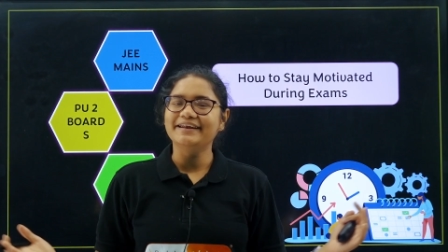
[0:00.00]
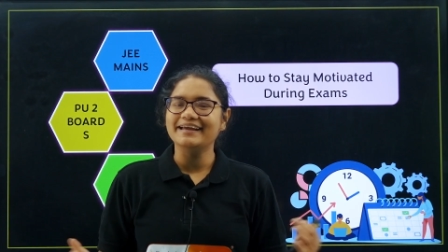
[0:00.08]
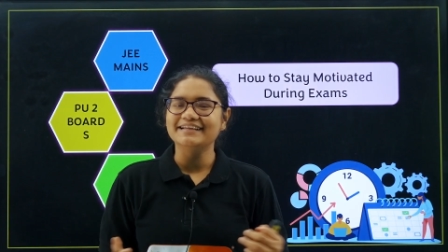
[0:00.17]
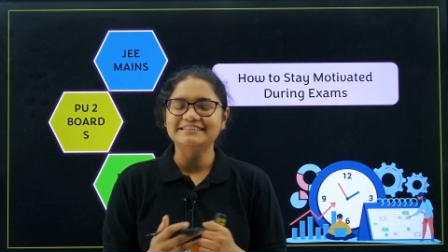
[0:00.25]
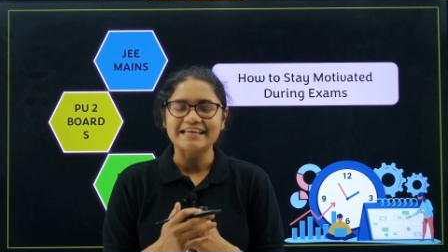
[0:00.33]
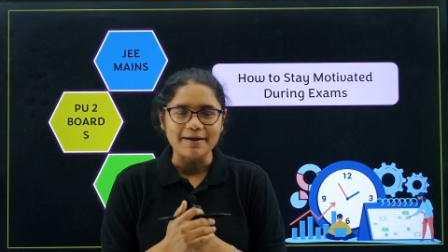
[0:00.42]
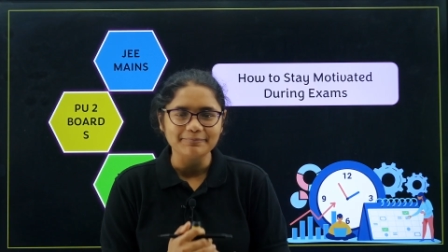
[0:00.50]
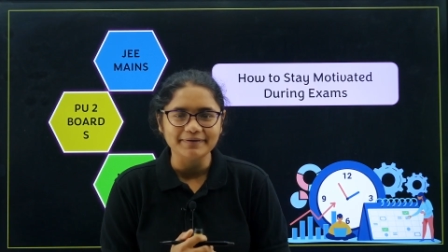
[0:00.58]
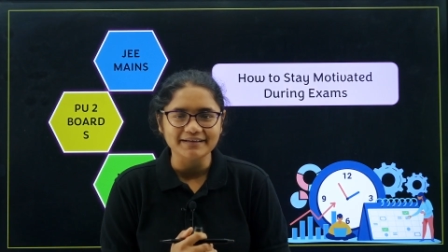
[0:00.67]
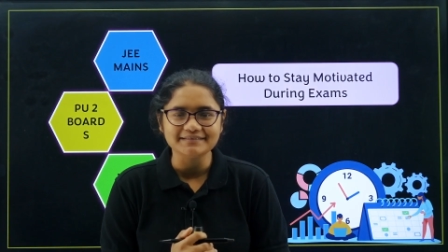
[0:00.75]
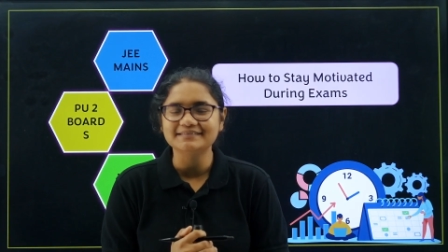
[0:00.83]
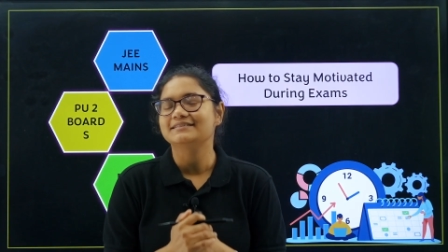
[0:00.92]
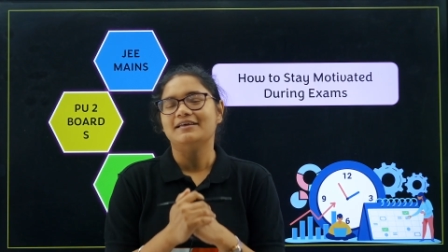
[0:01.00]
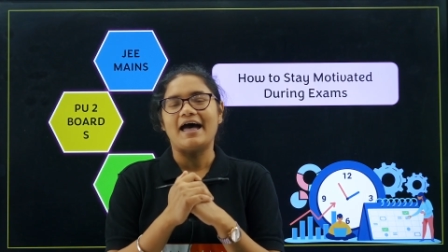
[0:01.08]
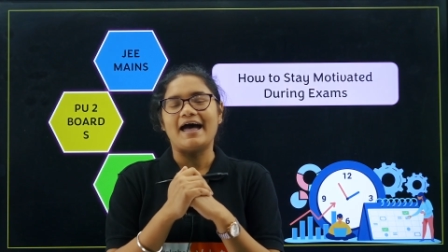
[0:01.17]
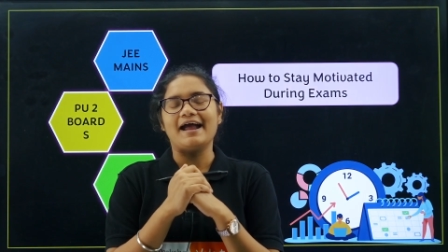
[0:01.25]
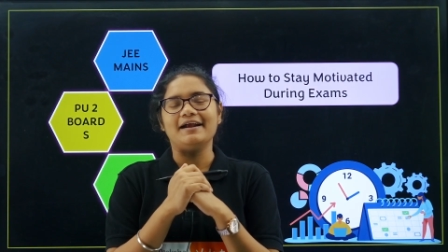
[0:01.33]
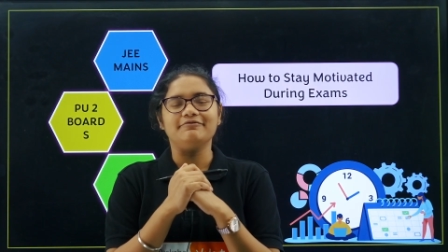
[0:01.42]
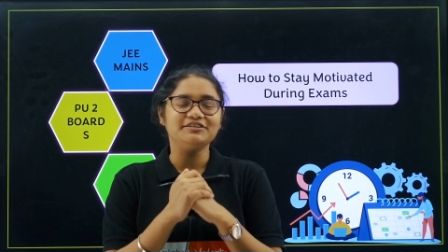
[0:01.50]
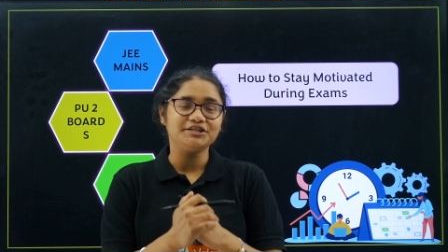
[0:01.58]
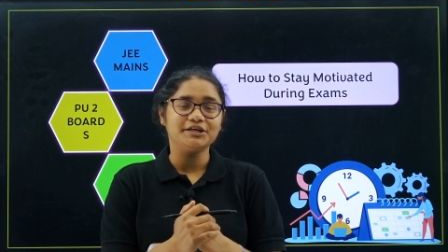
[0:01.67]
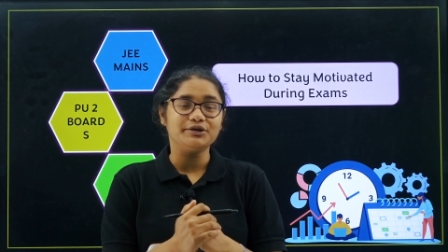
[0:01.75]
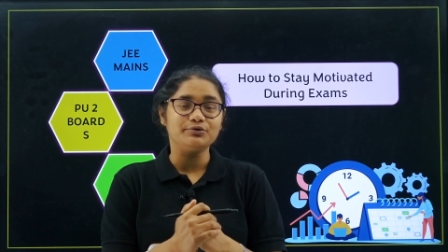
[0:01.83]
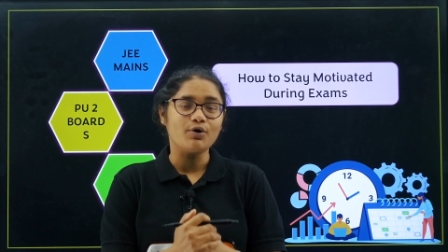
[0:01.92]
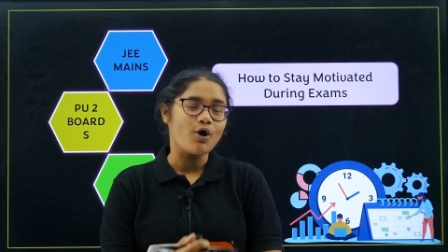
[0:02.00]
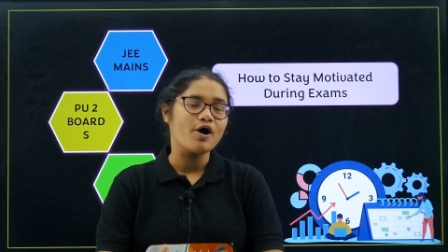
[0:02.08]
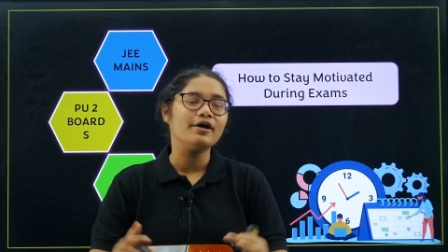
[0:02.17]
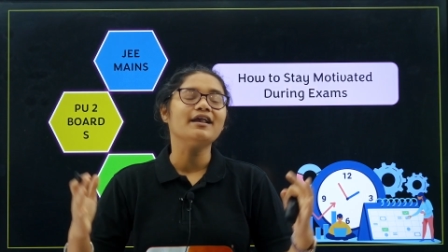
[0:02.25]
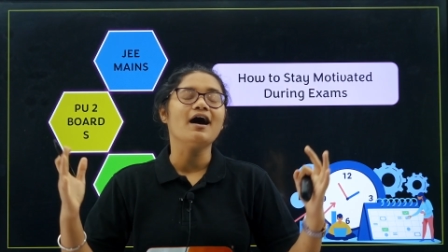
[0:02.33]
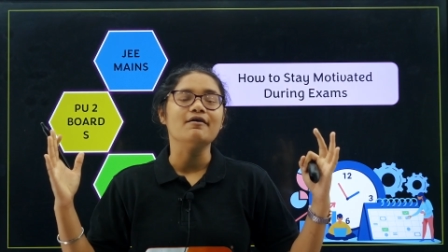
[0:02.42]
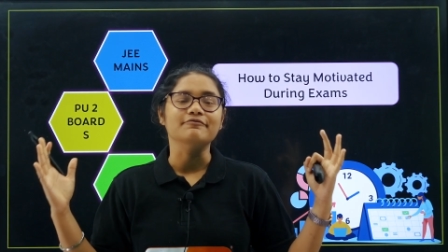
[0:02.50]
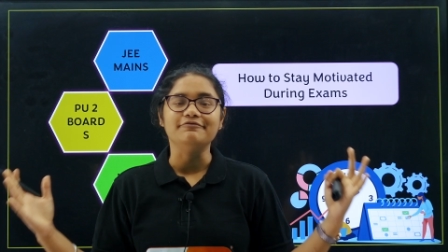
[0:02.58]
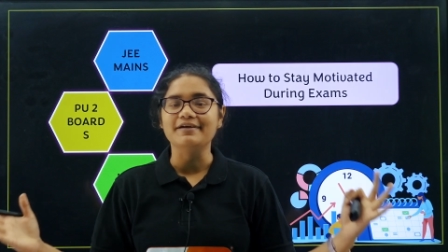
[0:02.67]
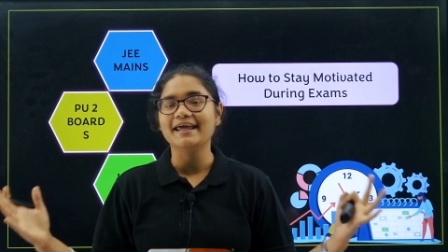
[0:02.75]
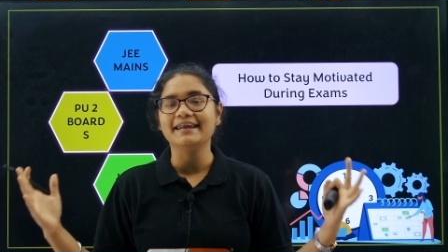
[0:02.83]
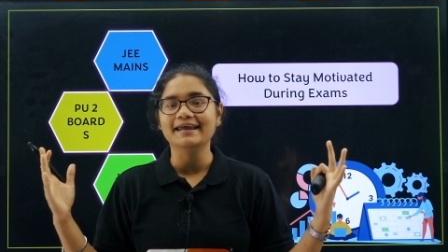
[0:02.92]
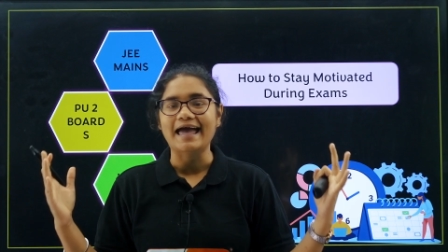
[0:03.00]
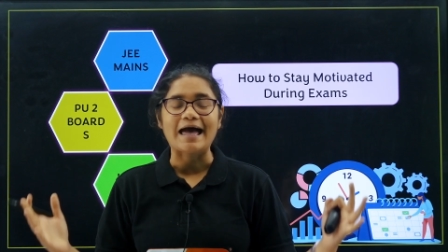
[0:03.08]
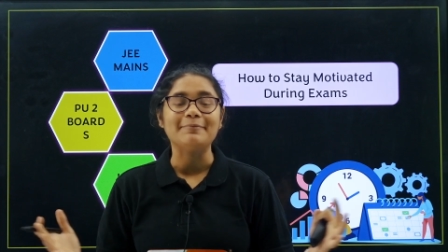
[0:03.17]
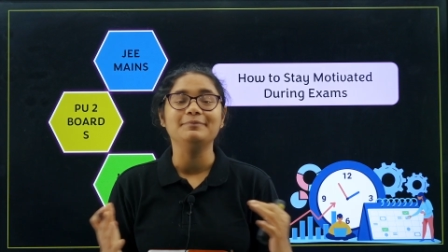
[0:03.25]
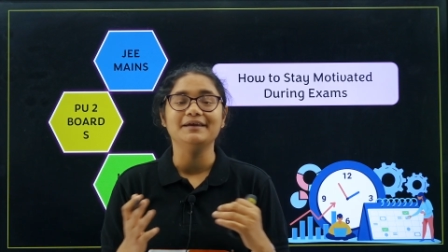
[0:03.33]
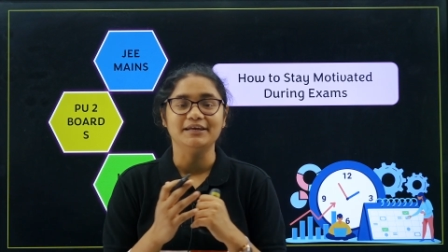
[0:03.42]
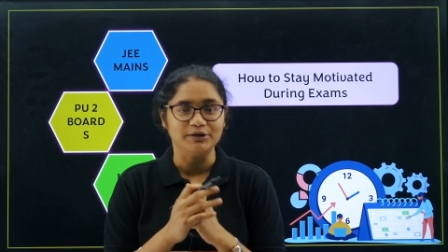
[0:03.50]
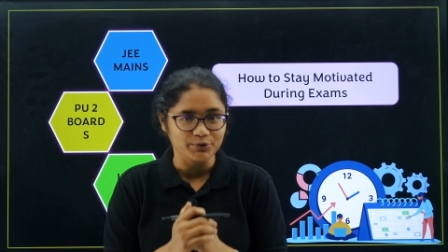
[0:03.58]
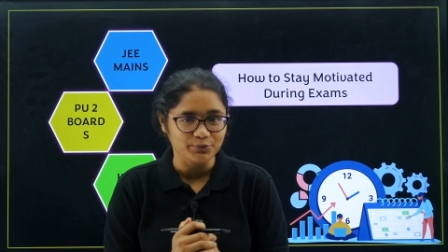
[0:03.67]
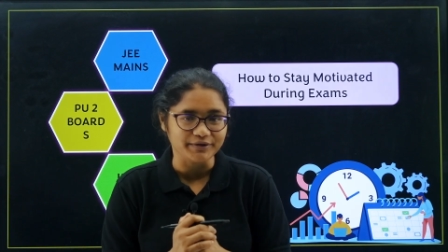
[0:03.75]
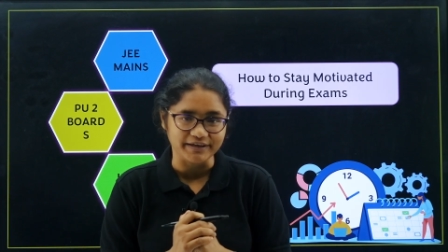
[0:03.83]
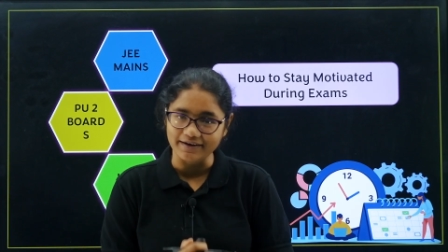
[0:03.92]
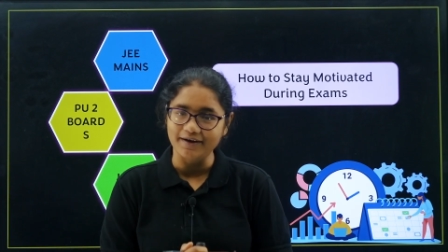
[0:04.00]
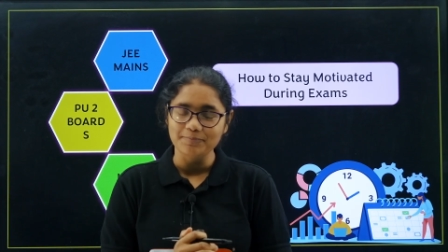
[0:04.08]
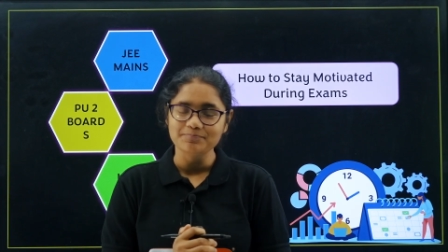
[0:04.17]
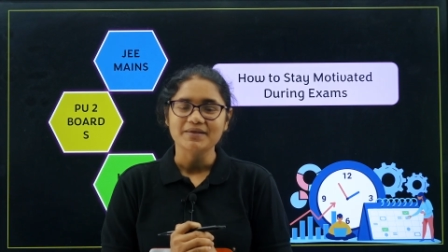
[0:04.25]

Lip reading: dear champions, and wishing you all a very happy new year.